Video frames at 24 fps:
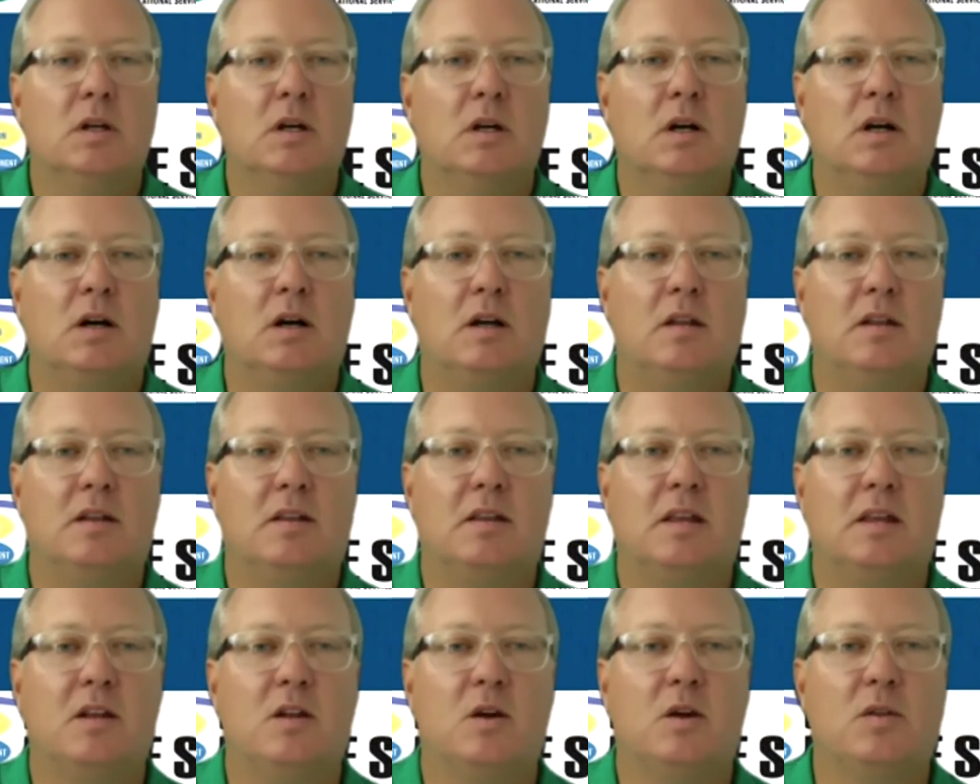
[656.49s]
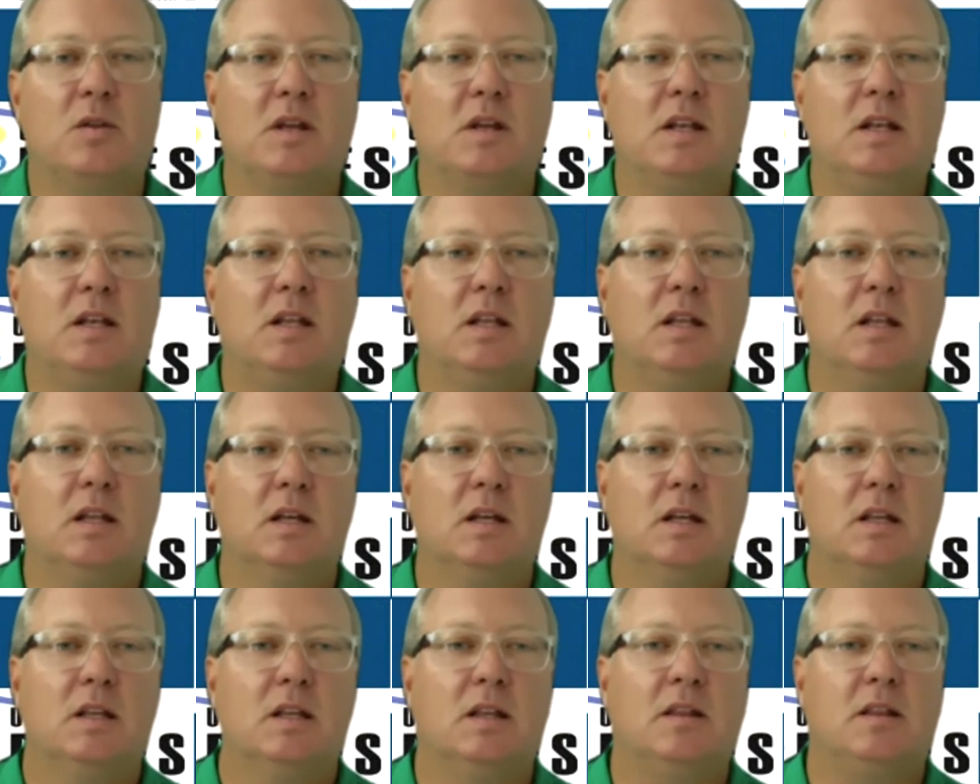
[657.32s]
That they know
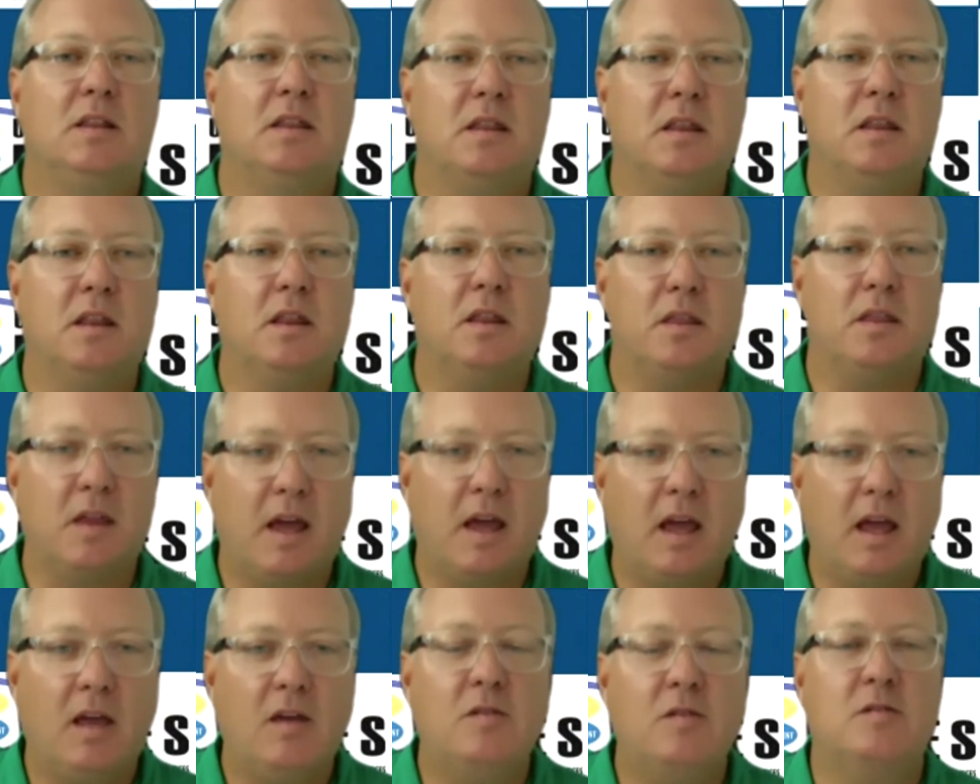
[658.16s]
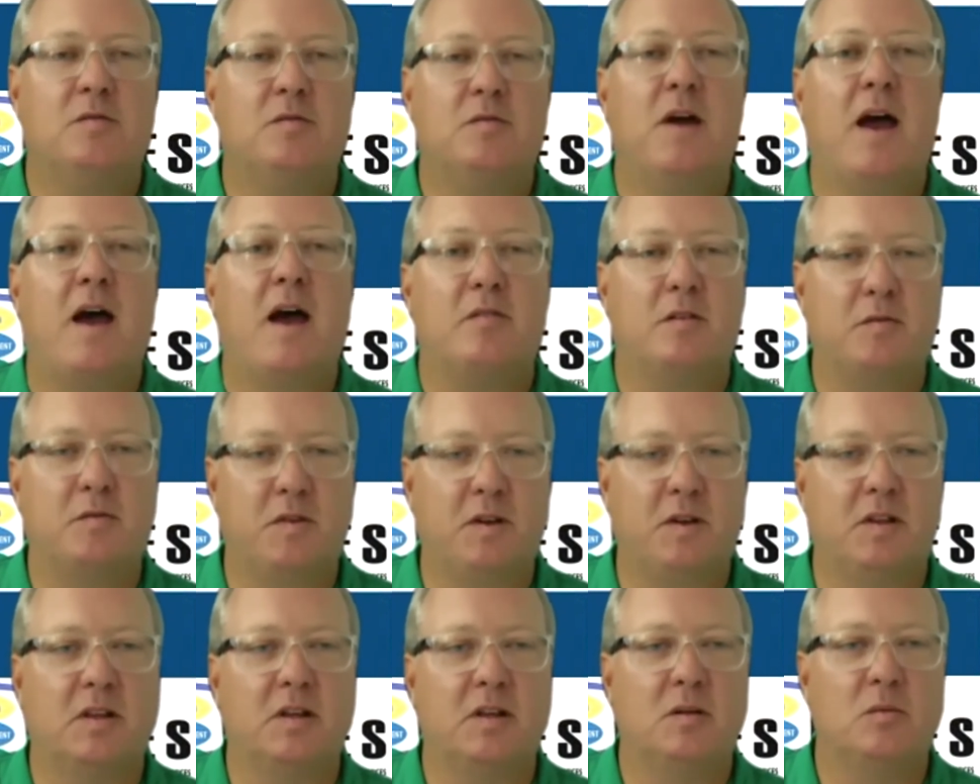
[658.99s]
they have a
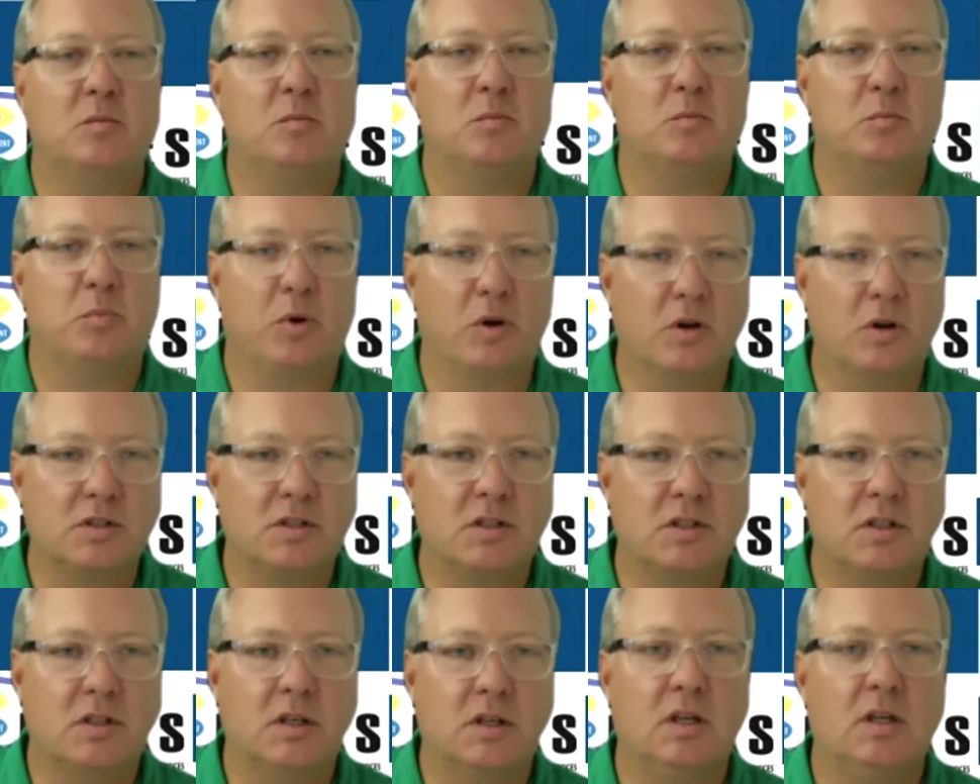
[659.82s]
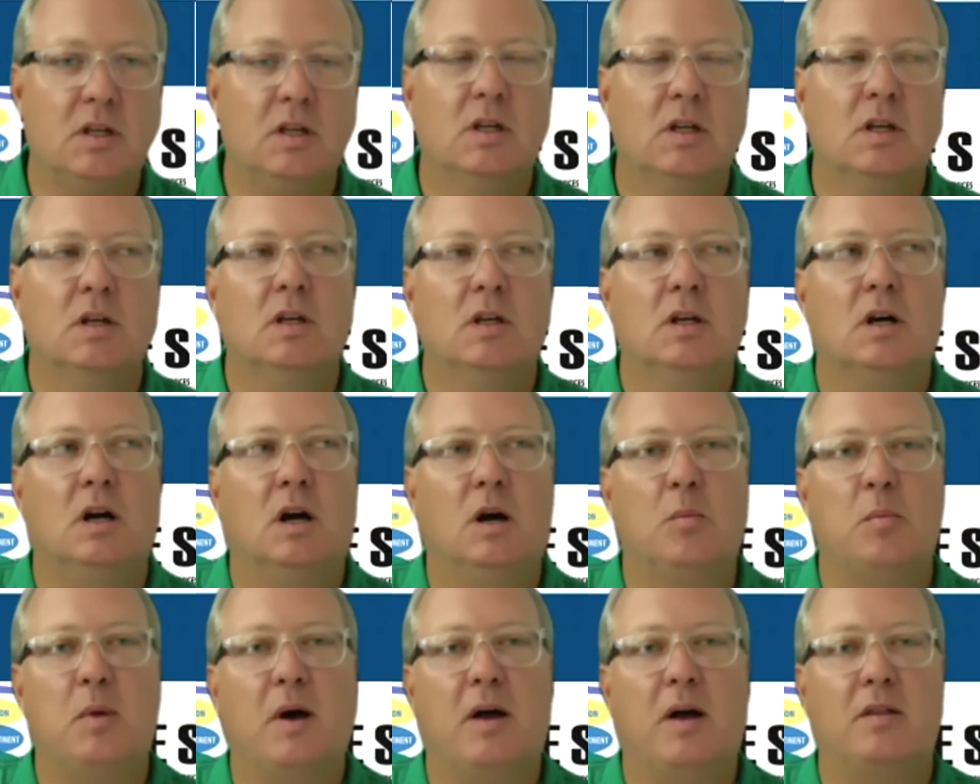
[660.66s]
feeling personally
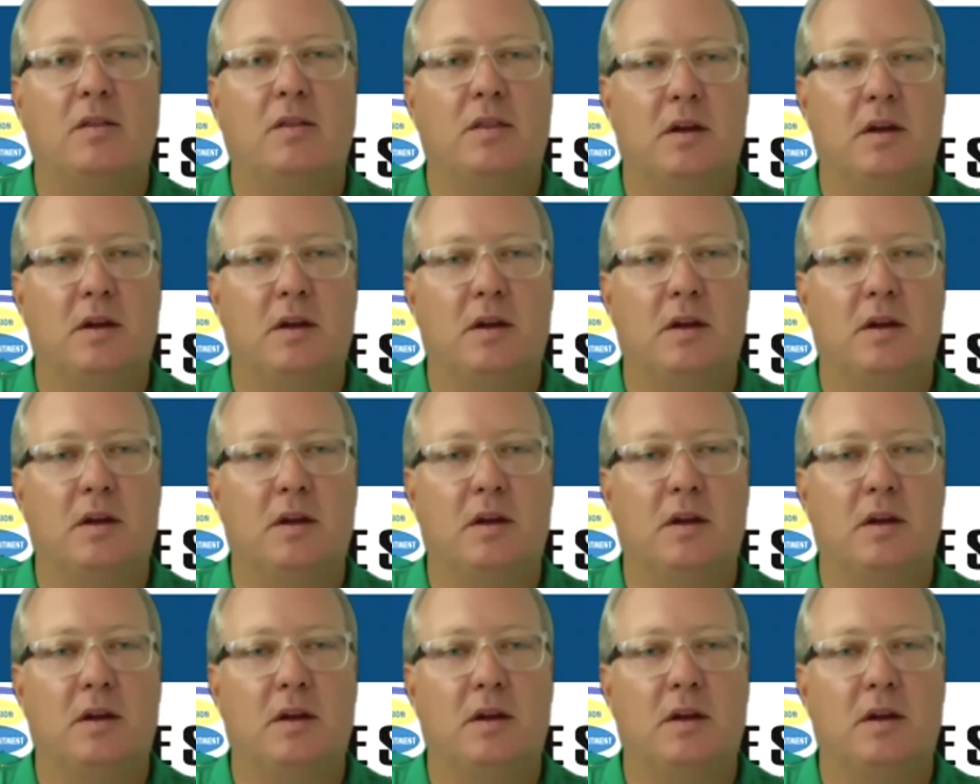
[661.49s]
about their